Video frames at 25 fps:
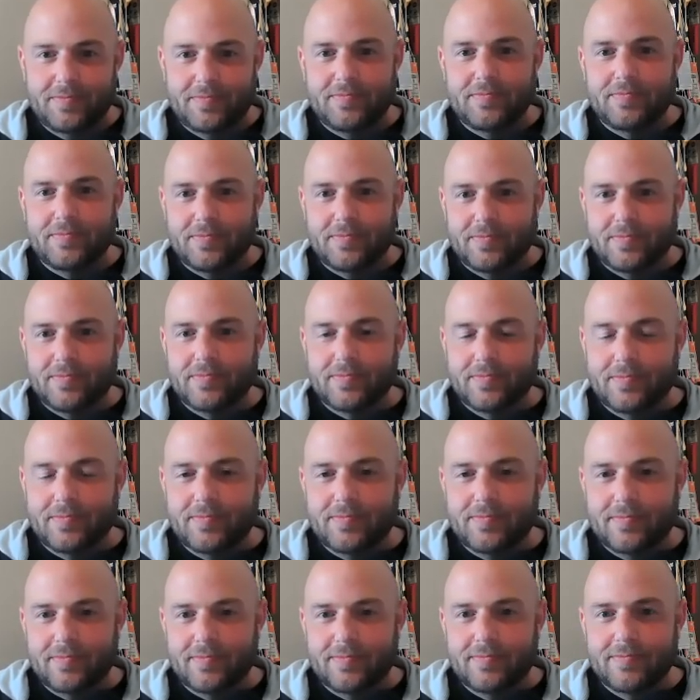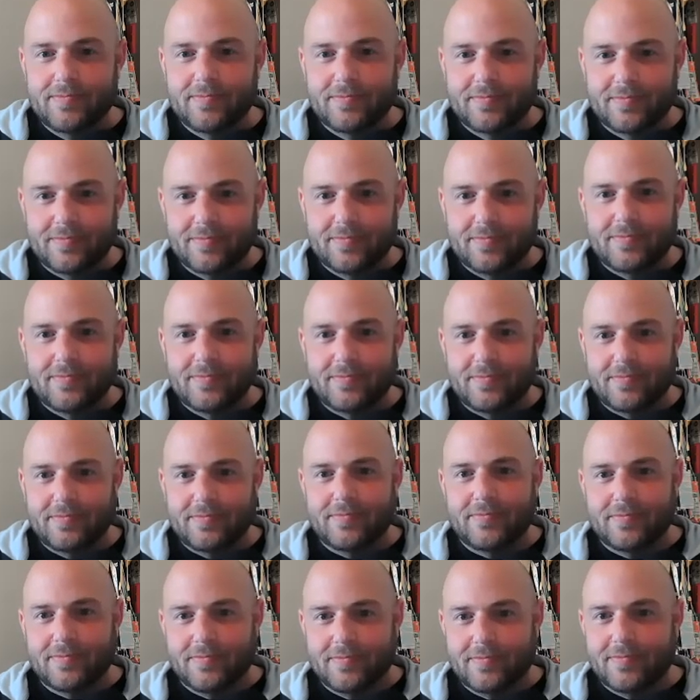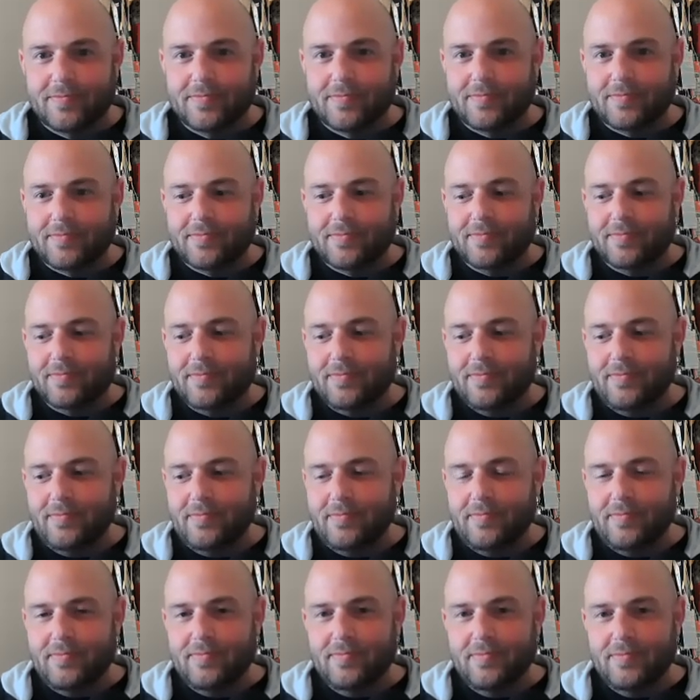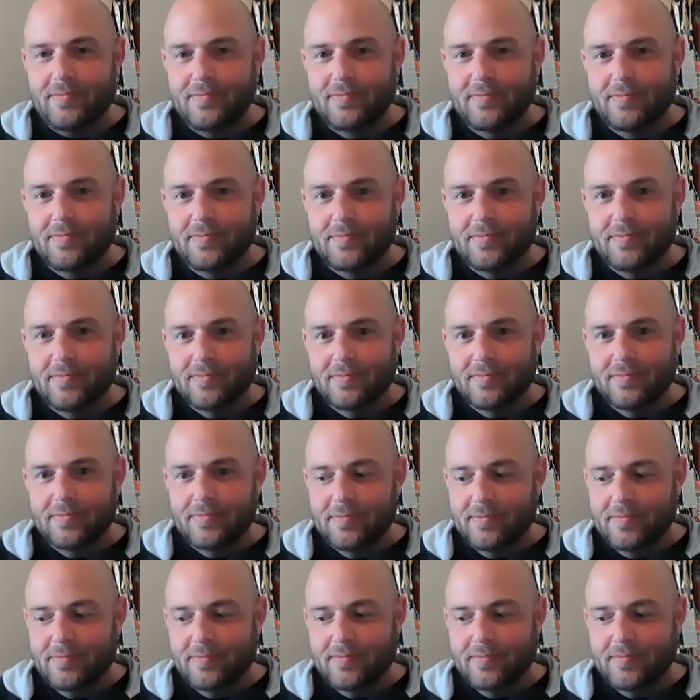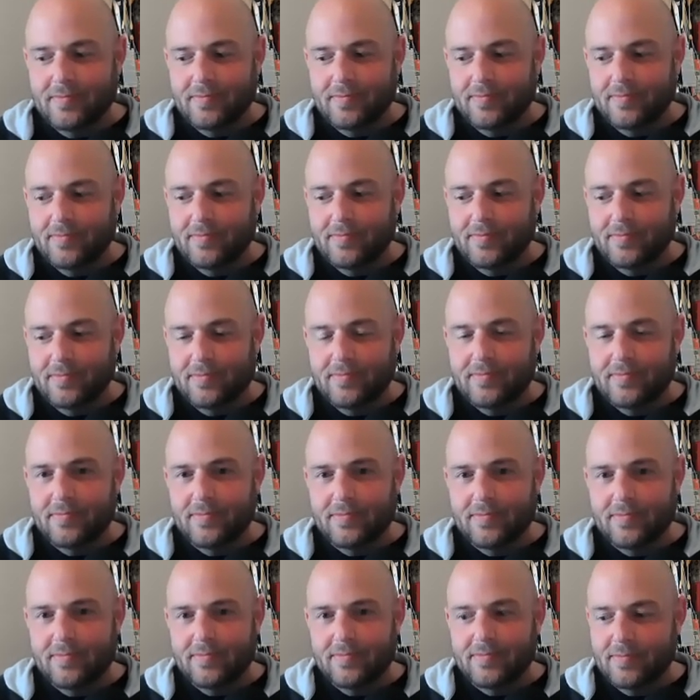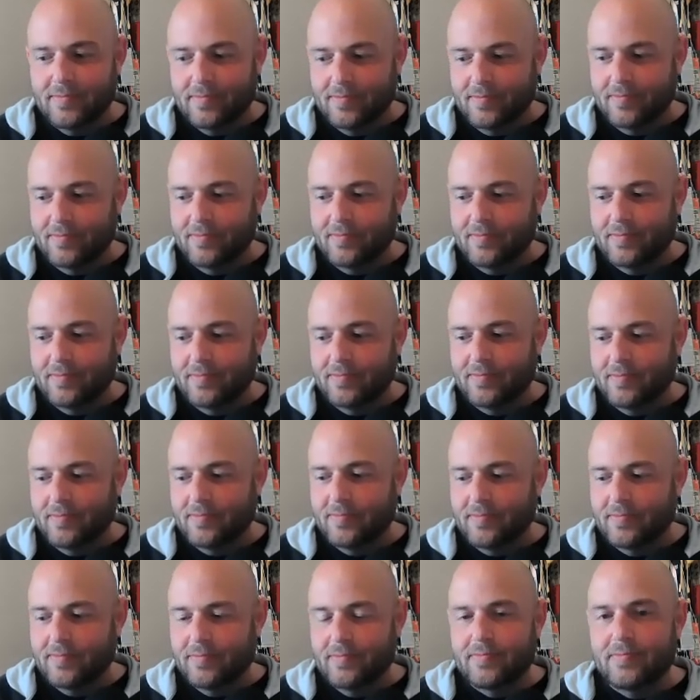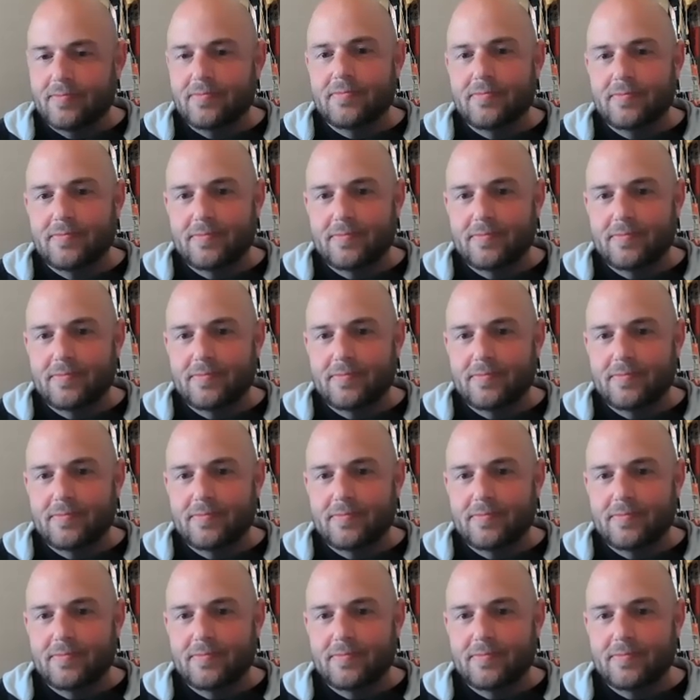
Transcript: (silent)